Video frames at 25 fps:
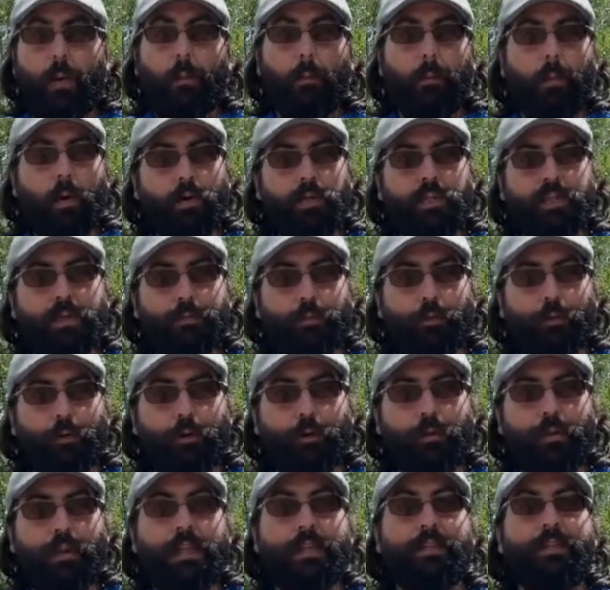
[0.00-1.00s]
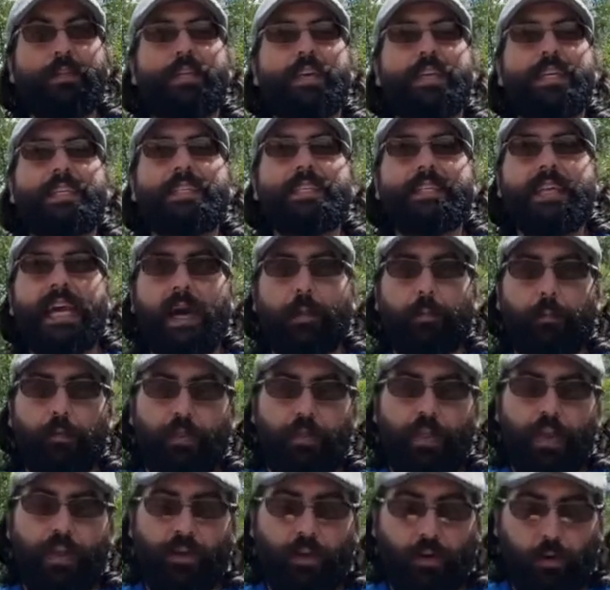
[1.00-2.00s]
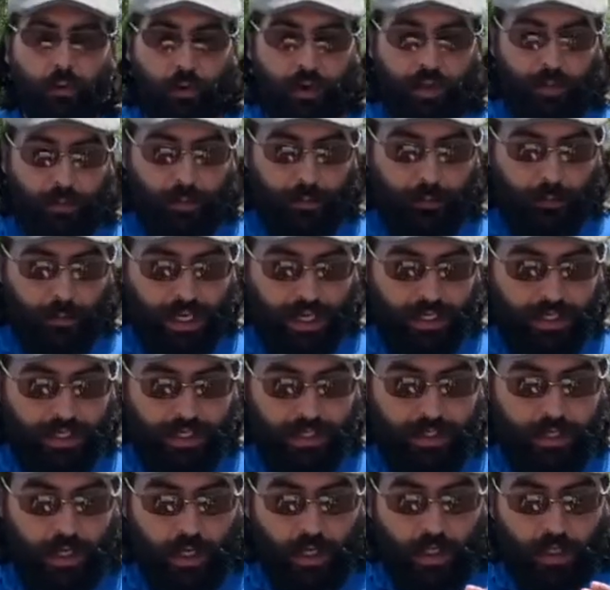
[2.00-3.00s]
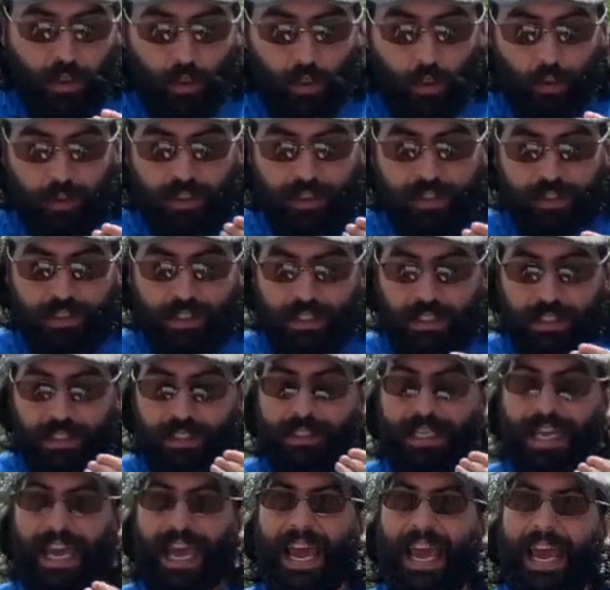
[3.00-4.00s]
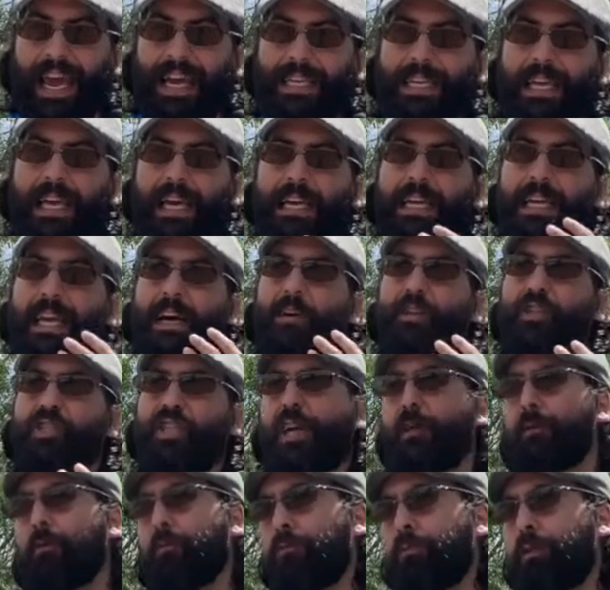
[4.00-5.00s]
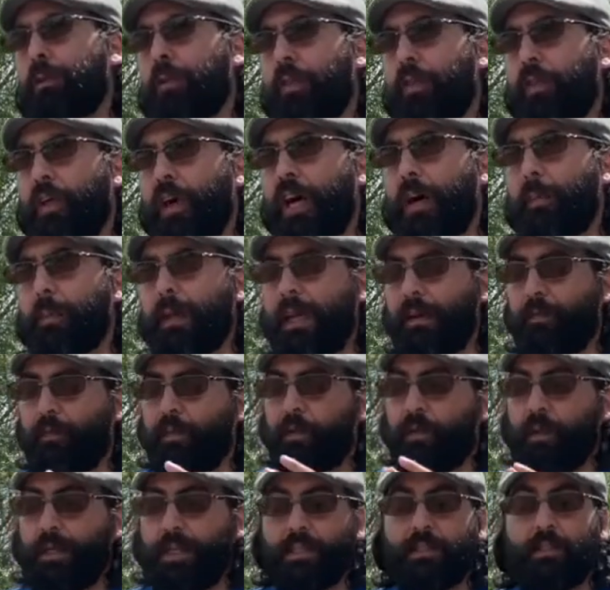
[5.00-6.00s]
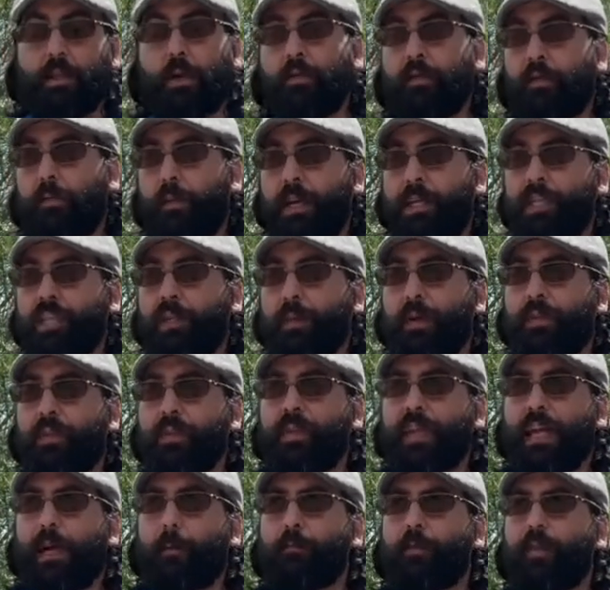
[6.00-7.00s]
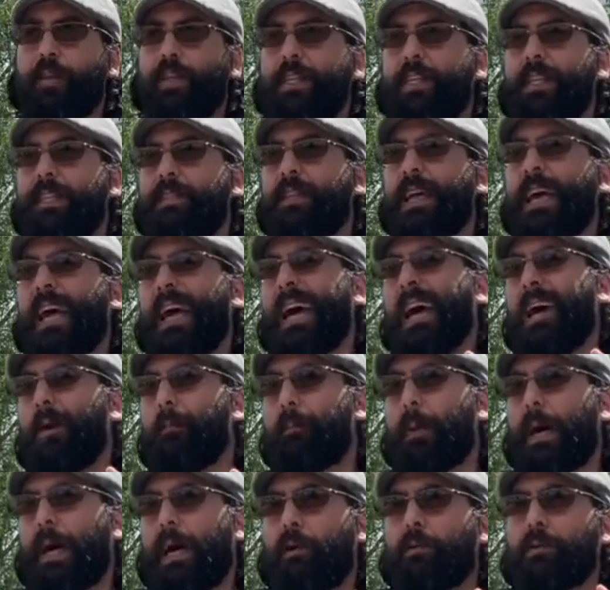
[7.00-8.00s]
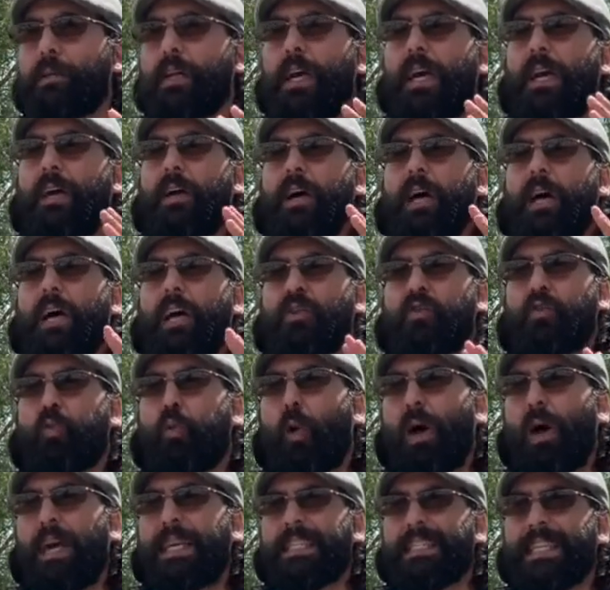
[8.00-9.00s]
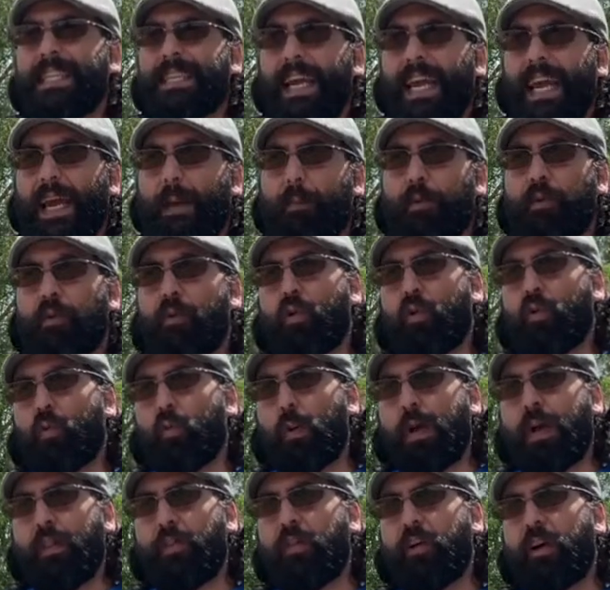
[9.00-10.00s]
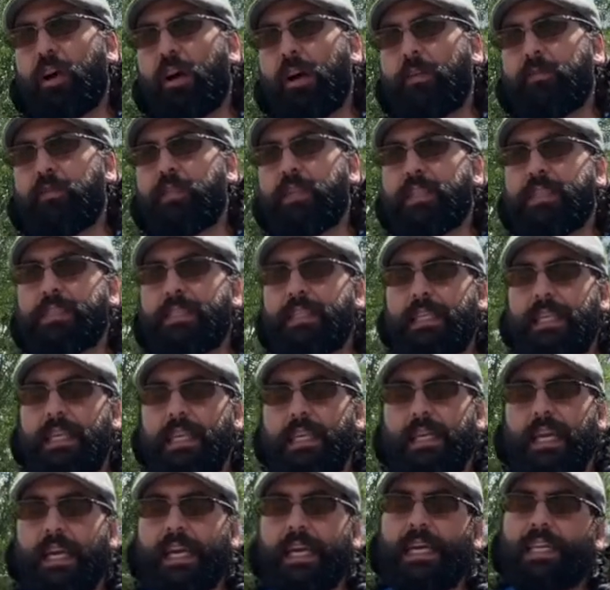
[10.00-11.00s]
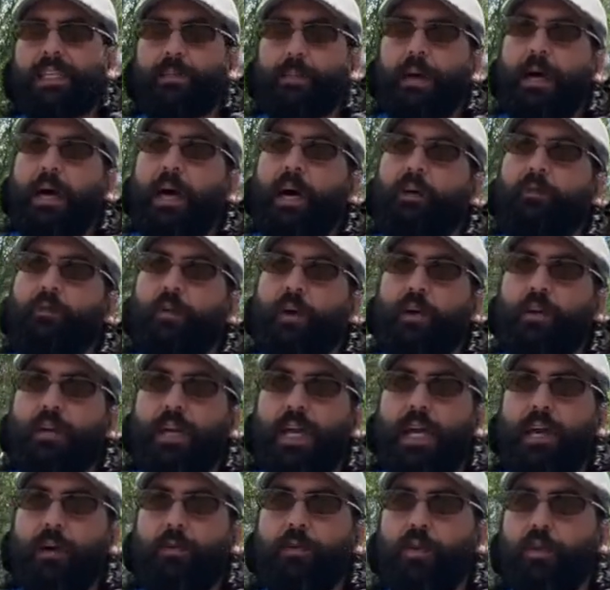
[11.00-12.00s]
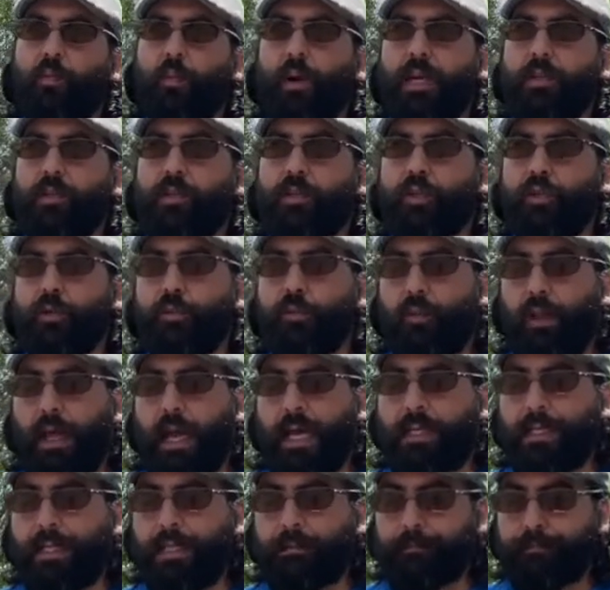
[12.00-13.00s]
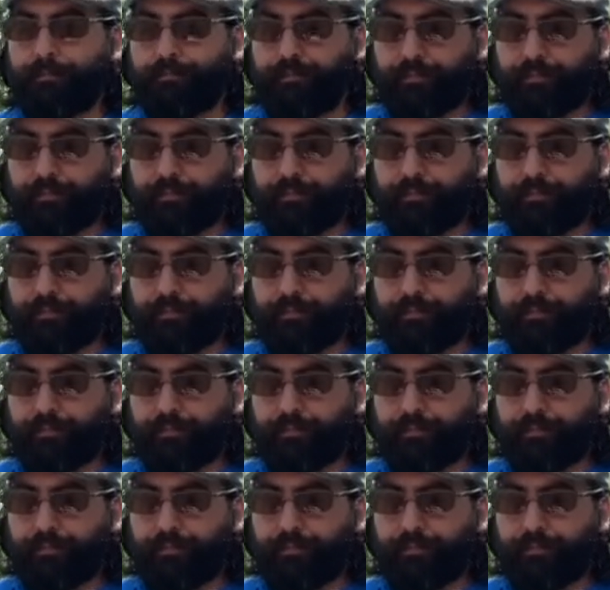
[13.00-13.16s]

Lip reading: Most importantly, the depth that you're going to be planting your seeds at. Now, a general rule of thumb, if there is no information about the depth, is about twice the diameter or width of the seed. It's about how far down you want to plant it.